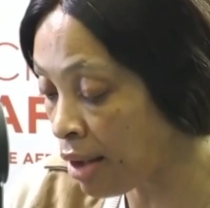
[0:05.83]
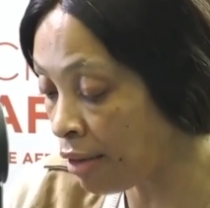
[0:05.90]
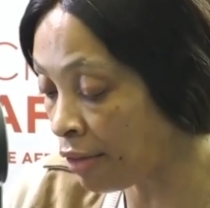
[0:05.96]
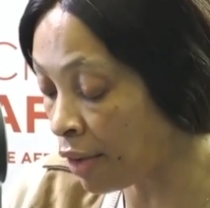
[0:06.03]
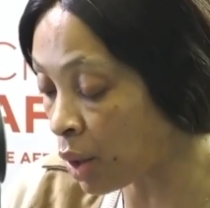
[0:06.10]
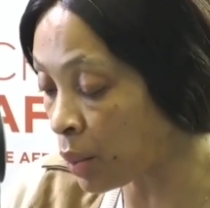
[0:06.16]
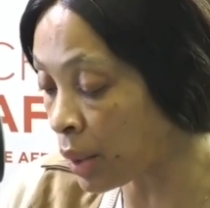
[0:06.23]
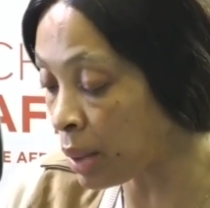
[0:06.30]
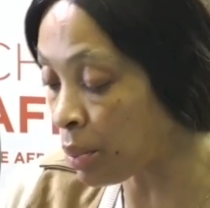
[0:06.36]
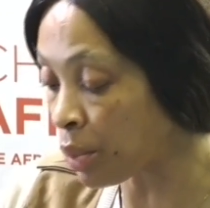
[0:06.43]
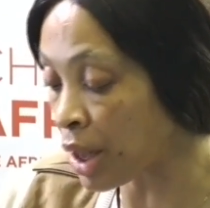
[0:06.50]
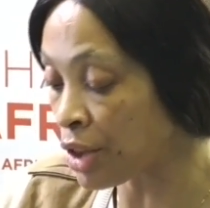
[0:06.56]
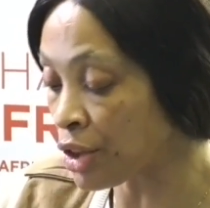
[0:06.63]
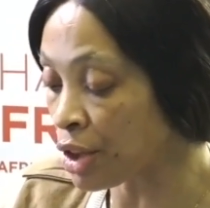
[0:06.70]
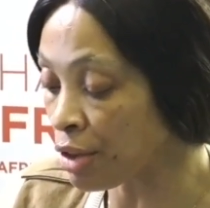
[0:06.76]
following
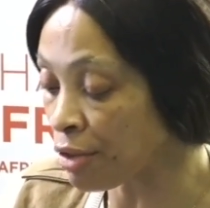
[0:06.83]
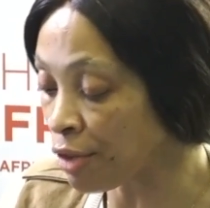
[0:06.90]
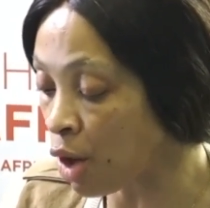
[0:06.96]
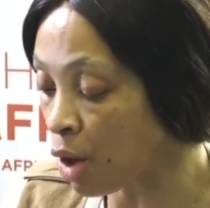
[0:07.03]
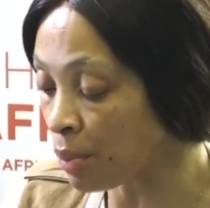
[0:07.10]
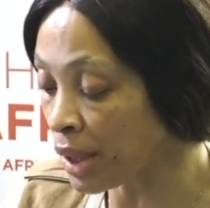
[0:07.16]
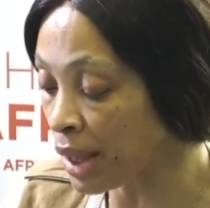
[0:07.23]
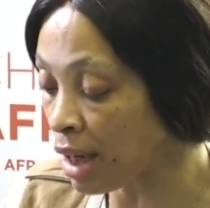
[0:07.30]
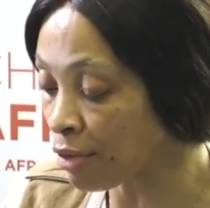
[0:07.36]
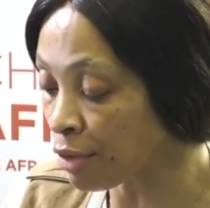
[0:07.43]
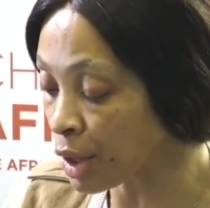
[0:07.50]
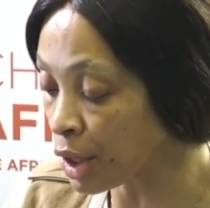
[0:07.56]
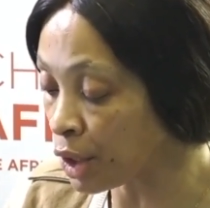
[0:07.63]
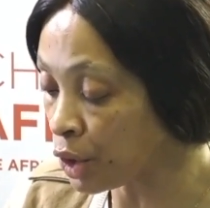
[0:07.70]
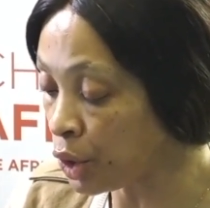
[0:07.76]
pressure from the
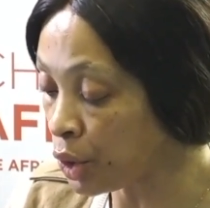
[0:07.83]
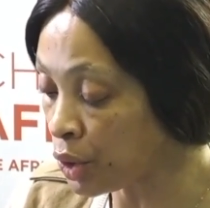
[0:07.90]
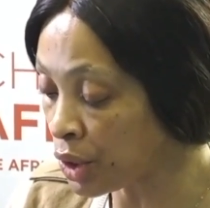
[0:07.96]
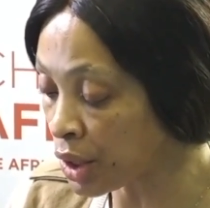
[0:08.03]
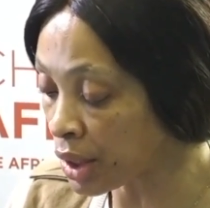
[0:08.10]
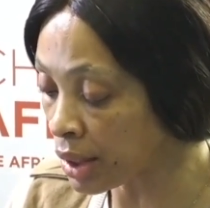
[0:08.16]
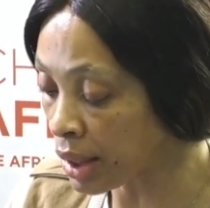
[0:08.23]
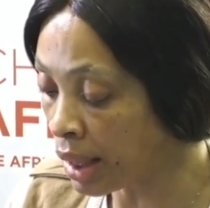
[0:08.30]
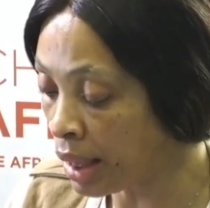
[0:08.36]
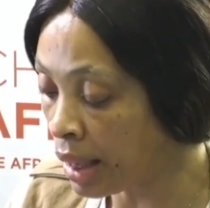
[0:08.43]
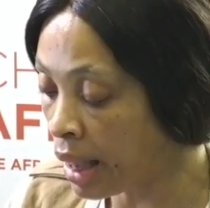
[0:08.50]
African Union.